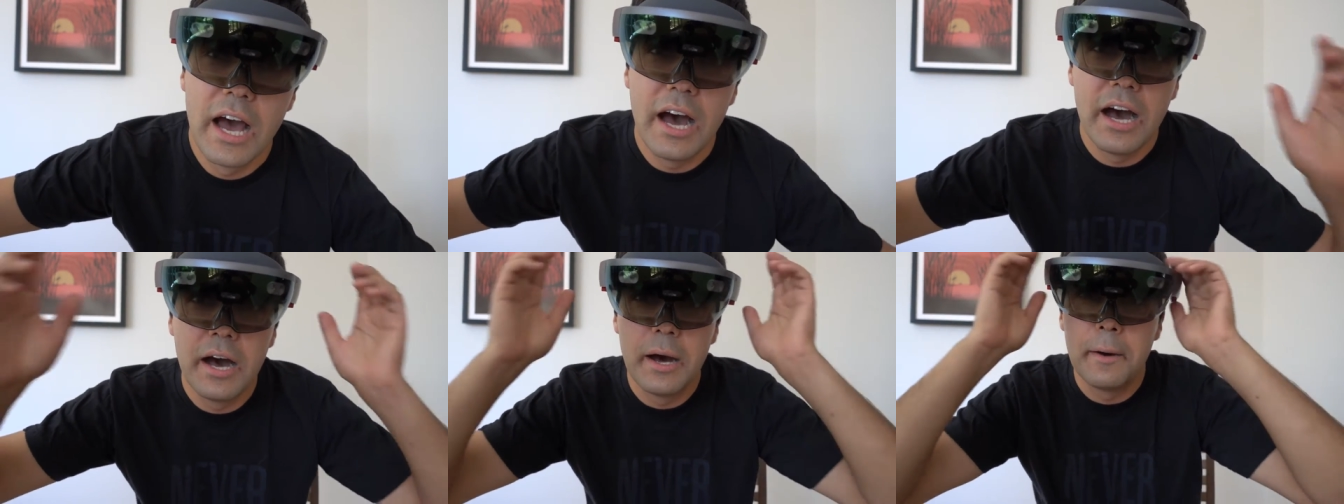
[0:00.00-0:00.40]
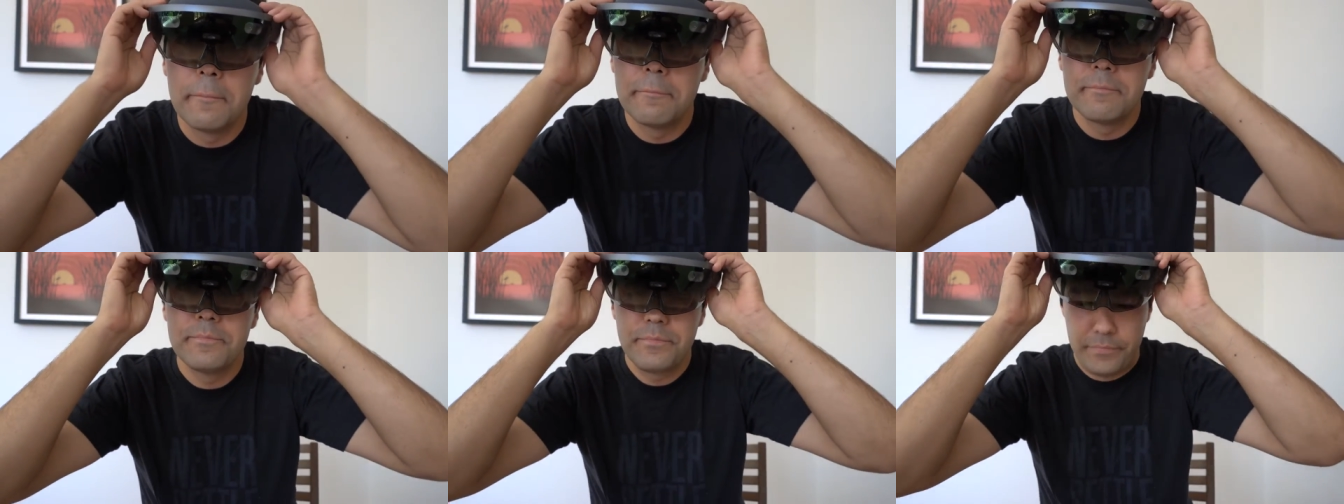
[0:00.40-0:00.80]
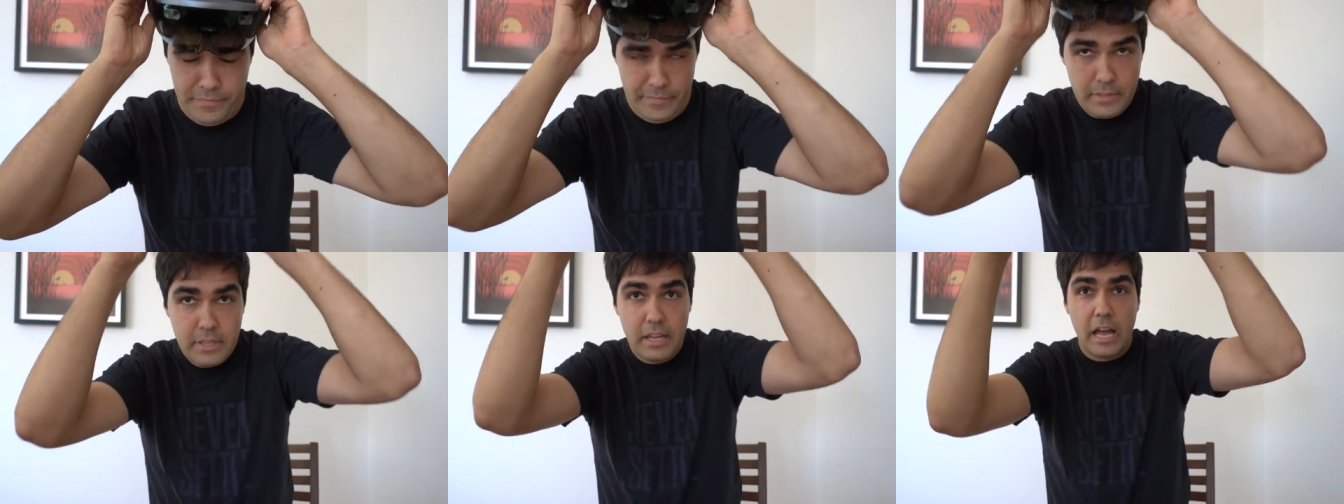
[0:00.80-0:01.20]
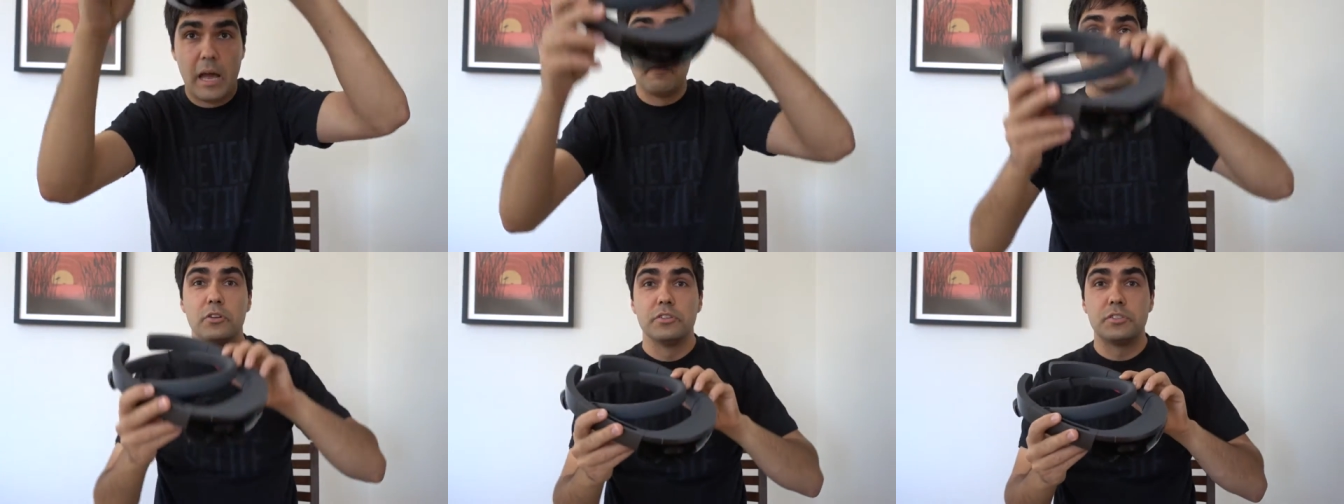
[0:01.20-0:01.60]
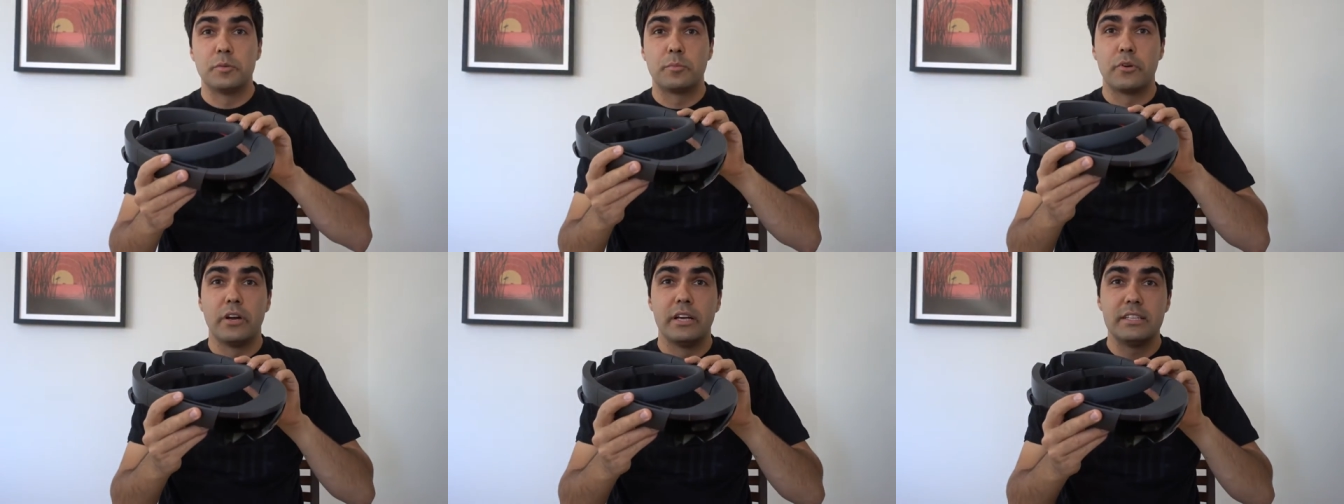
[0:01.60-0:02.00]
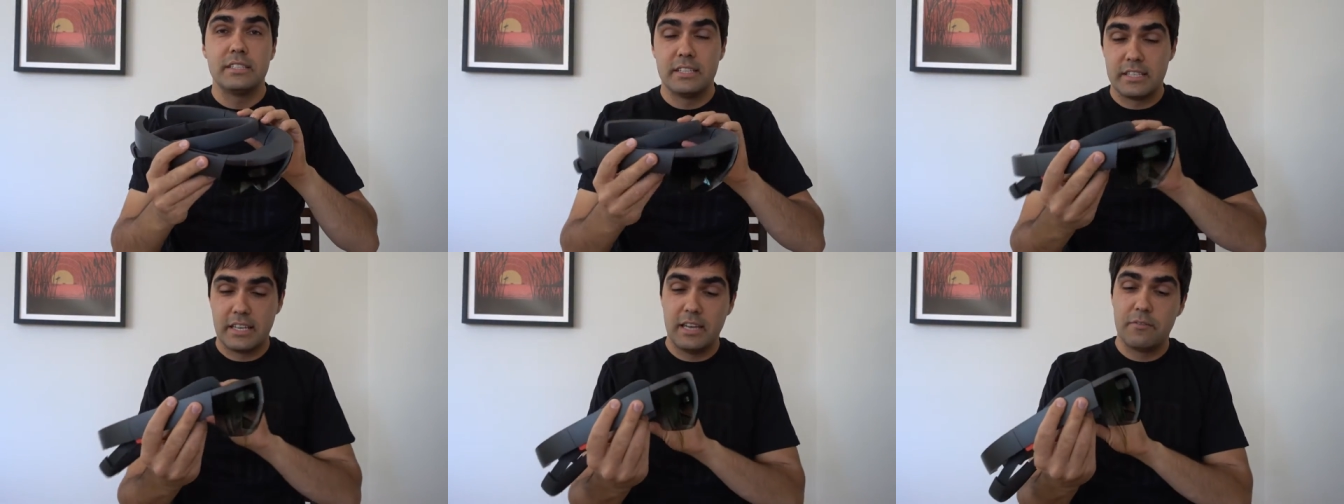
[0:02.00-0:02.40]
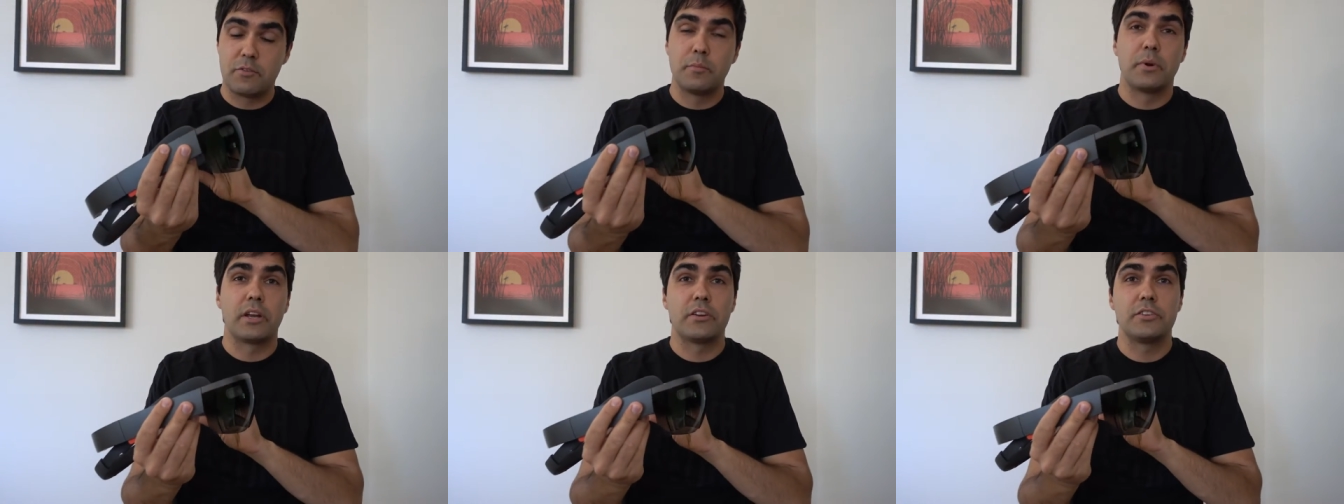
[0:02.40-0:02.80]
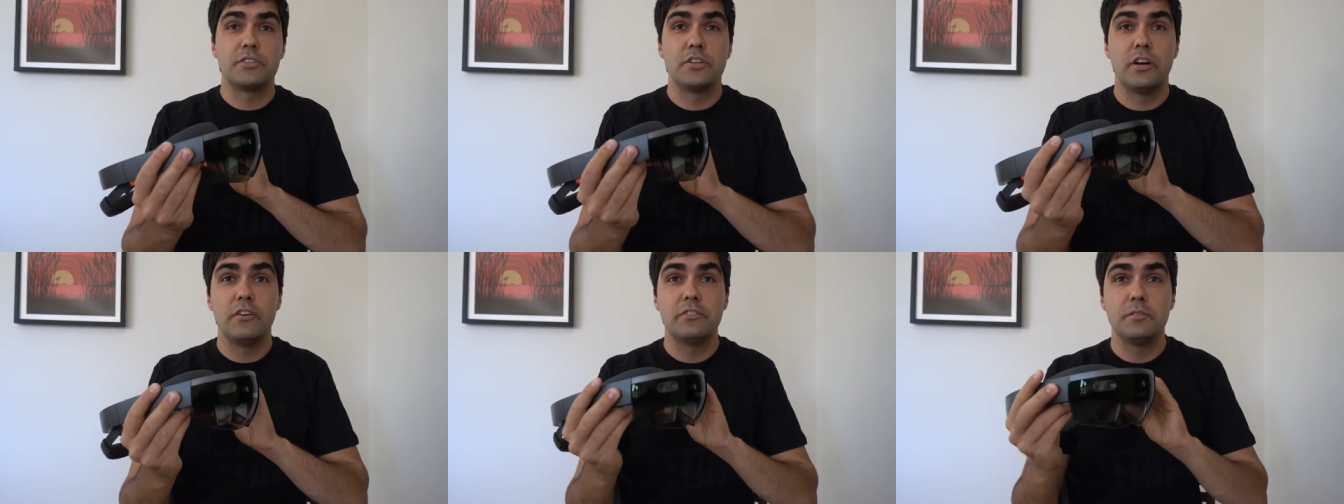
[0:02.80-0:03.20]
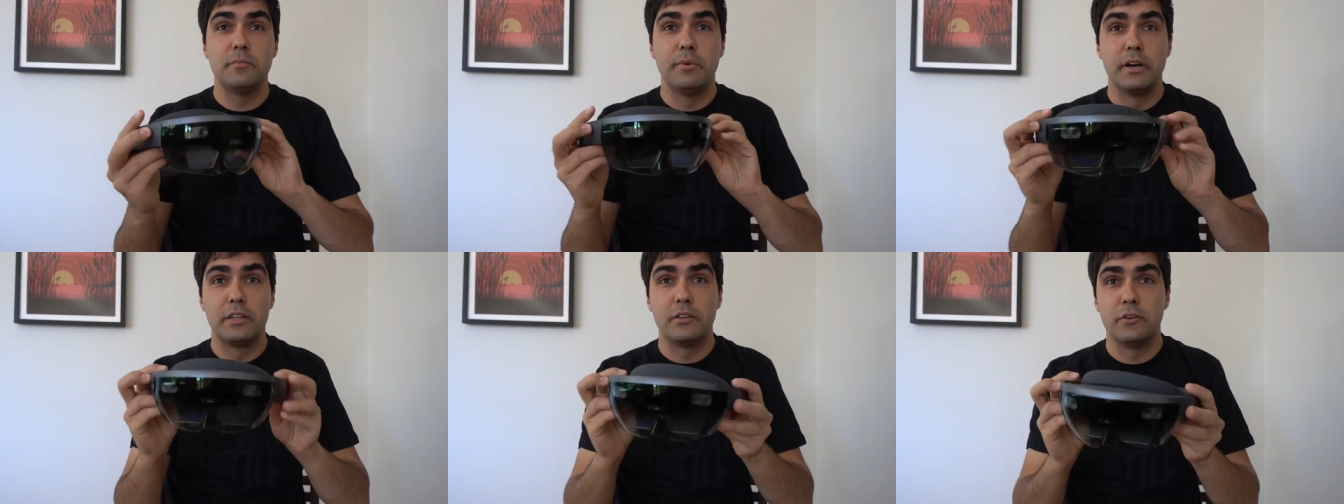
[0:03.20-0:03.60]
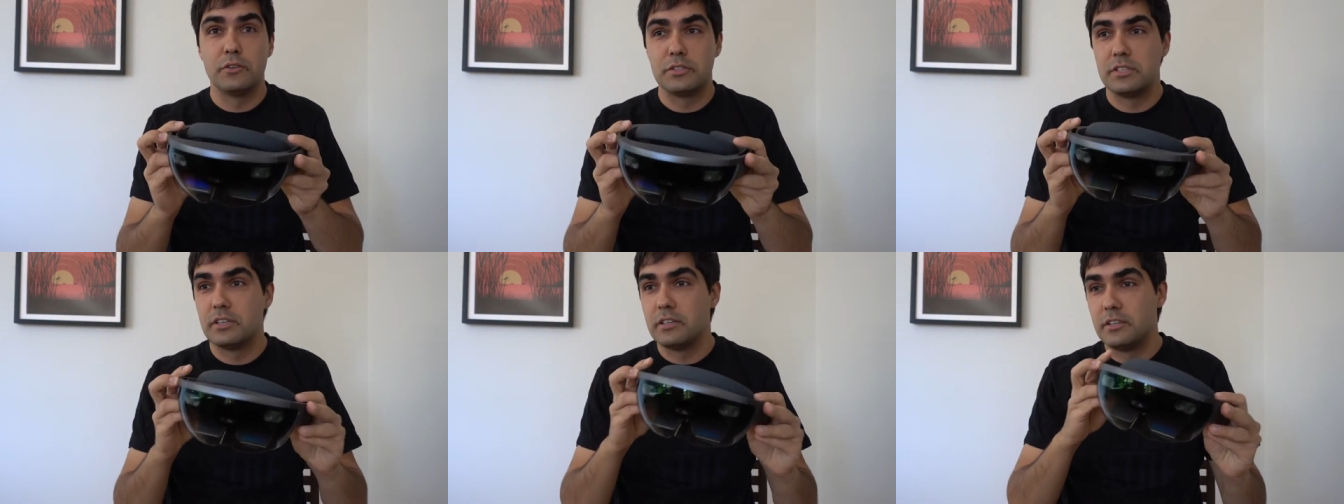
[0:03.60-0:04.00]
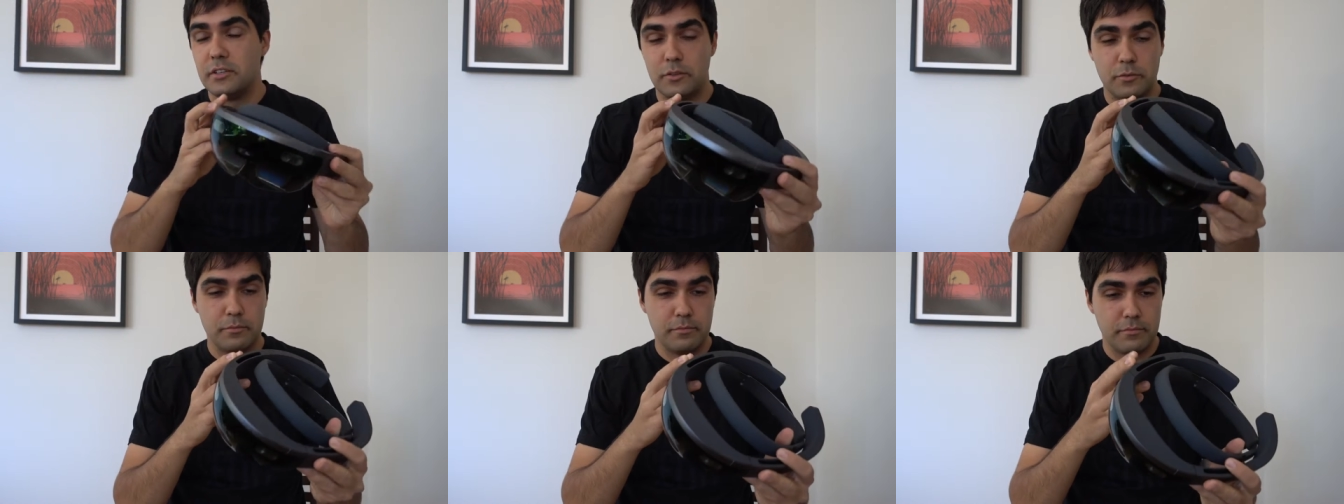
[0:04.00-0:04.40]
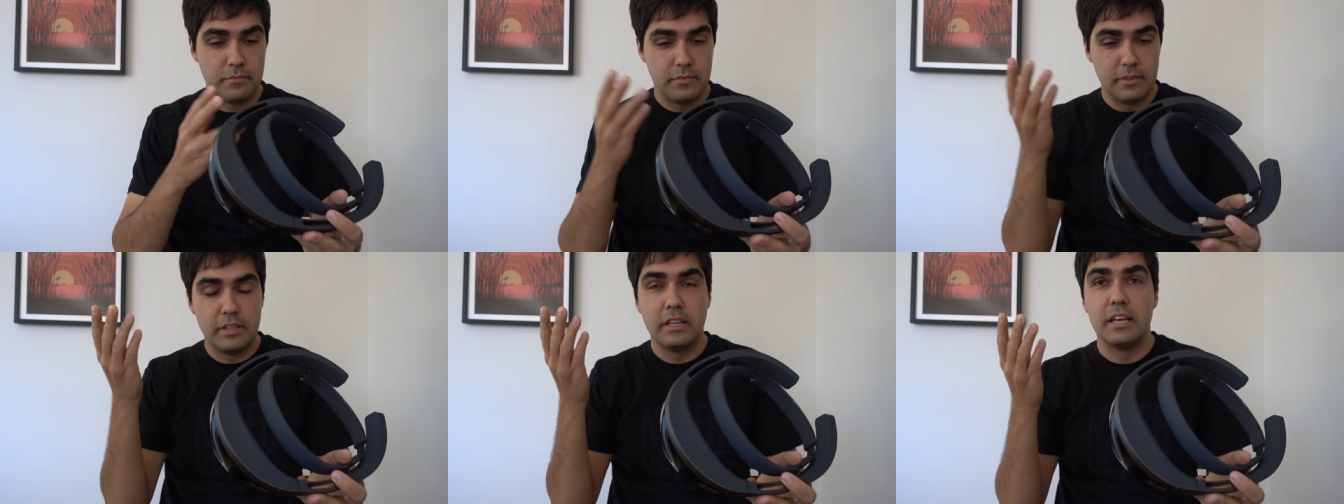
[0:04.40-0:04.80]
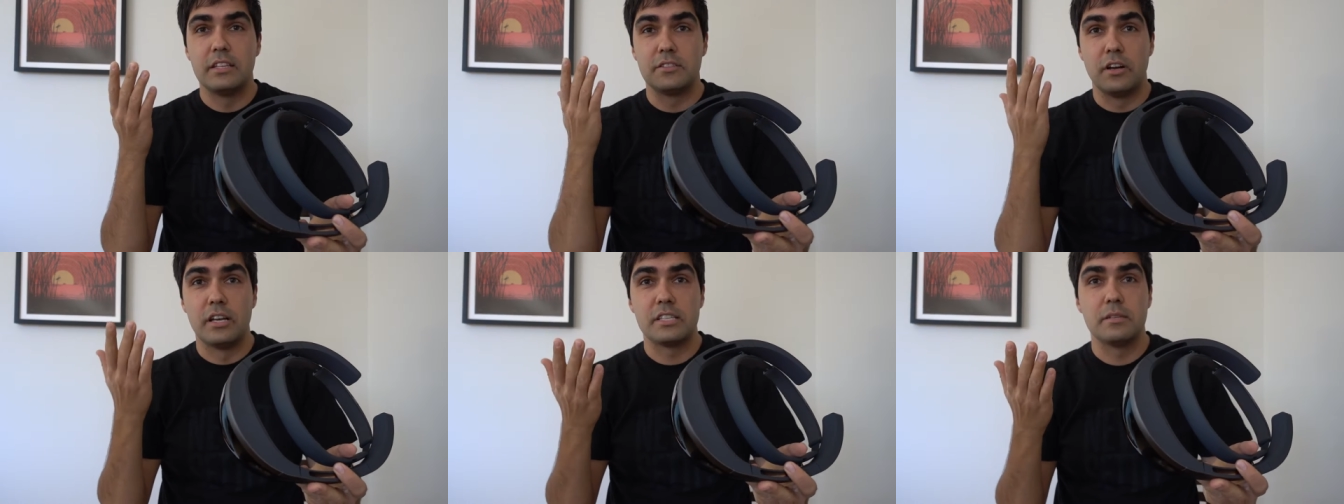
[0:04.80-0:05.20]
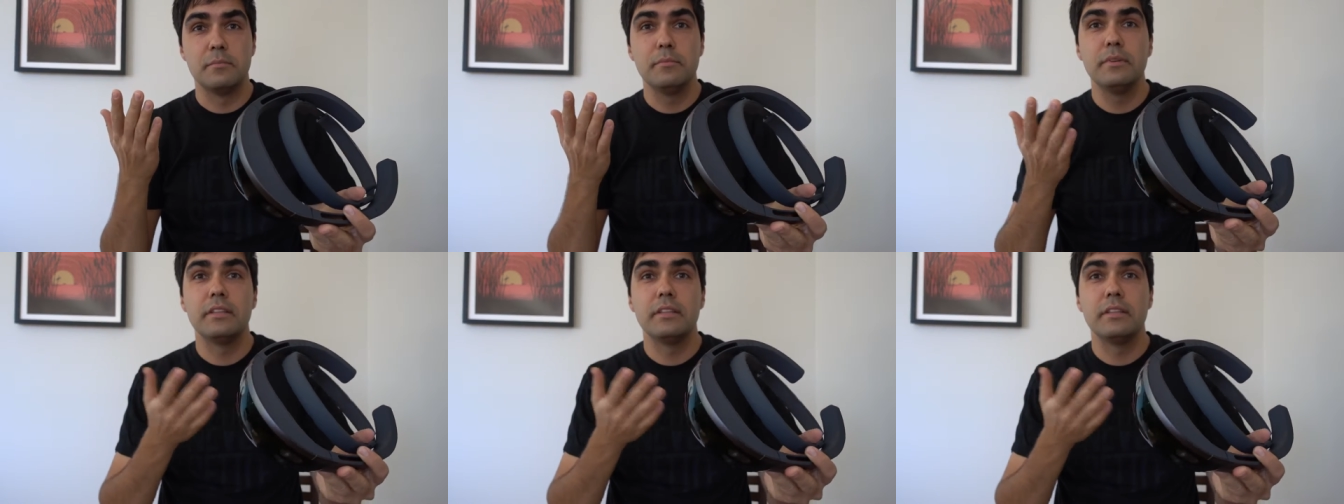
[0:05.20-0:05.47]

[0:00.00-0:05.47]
Um, I'm a little surprised this came from Microsoft, but also, you know, it's awesome.